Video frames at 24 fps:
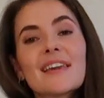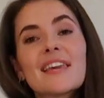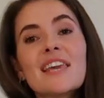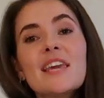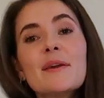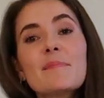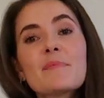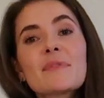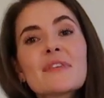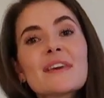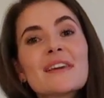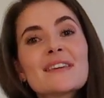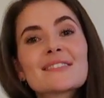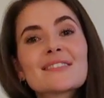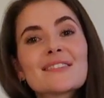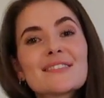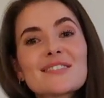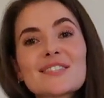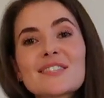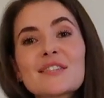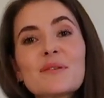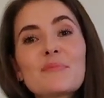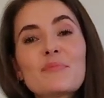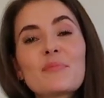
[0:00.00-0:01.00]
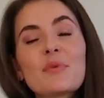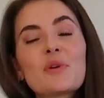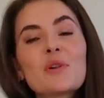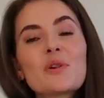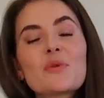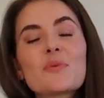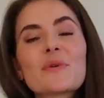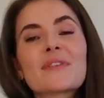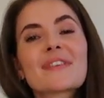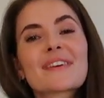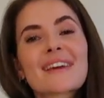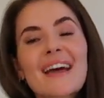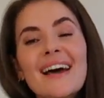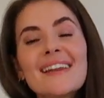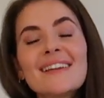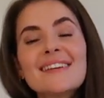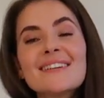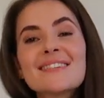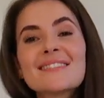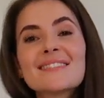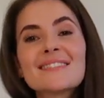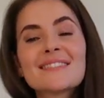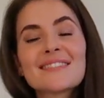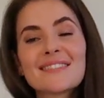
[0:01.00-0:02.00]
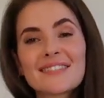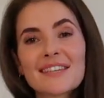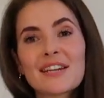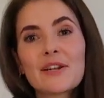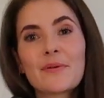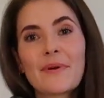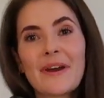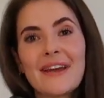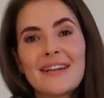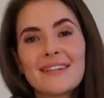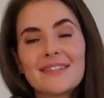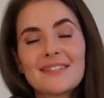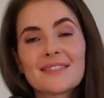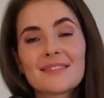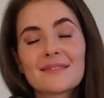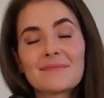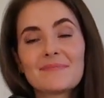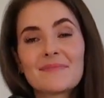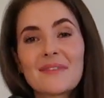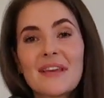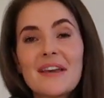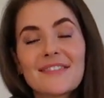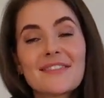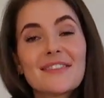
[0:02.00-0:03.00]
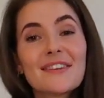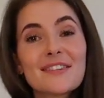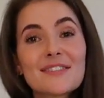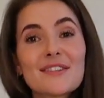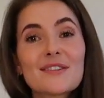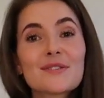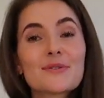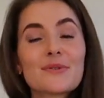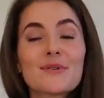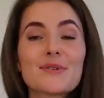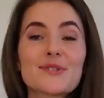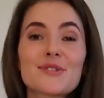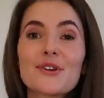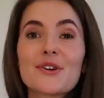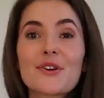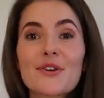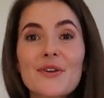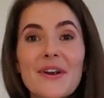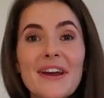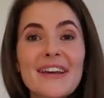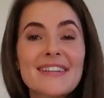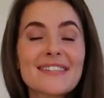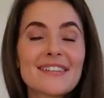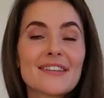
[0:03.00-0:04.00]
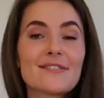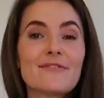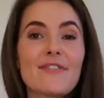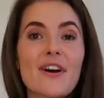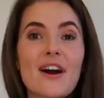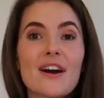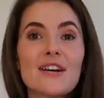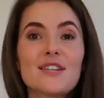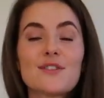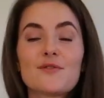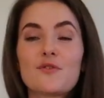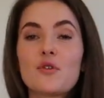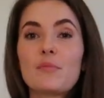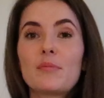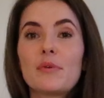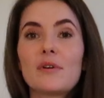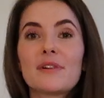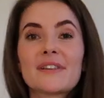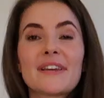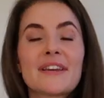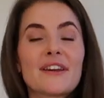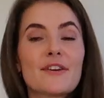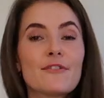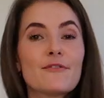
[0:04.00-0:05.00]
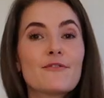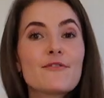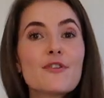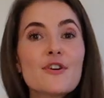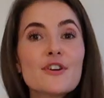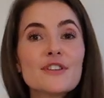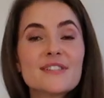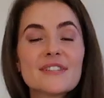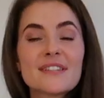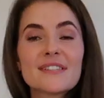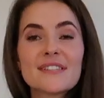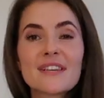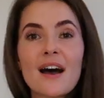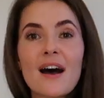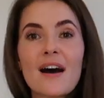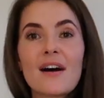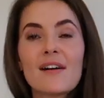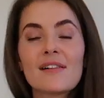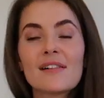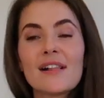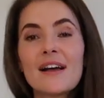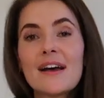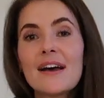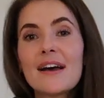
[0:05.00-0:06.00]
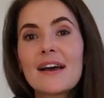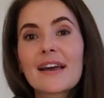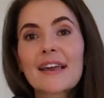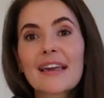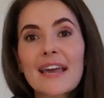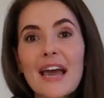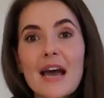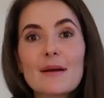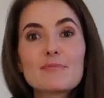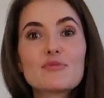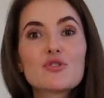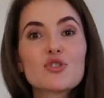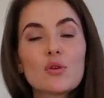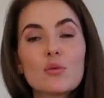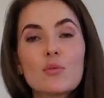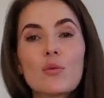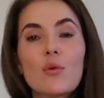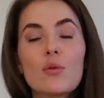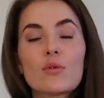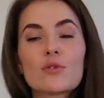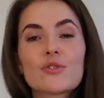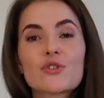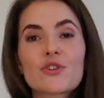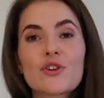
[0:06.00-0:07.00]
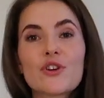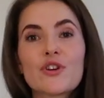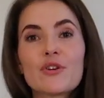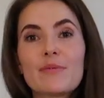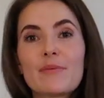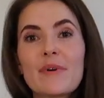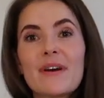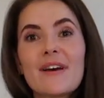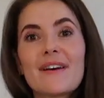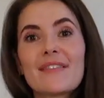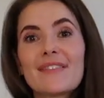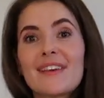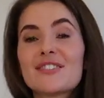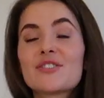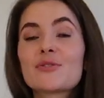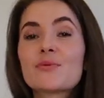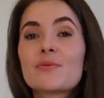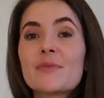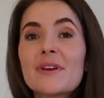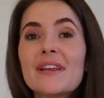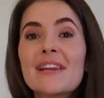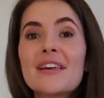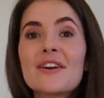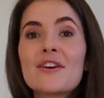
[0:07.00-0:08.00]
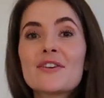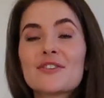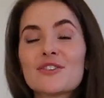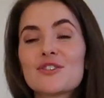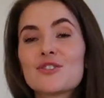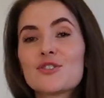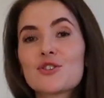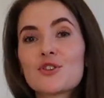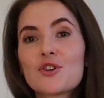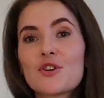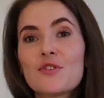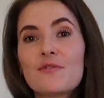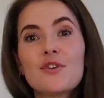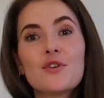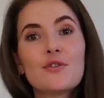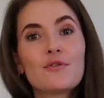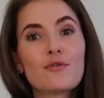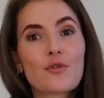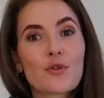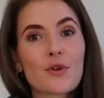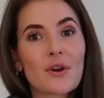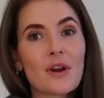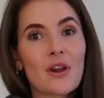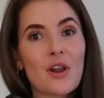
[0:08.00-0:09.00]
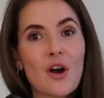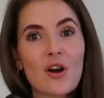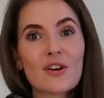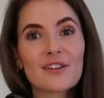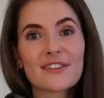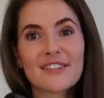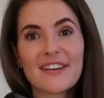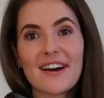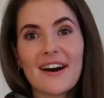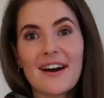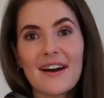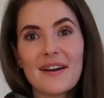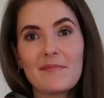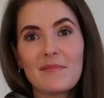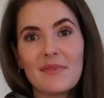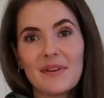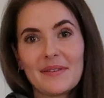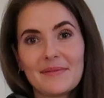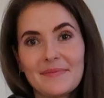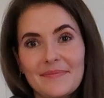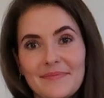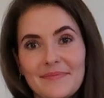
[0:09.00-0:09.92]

Keep things simple with colors and silhouettes. This is also great advice for building a versatile, capsule wardrobe that's really going to serve you for a long time.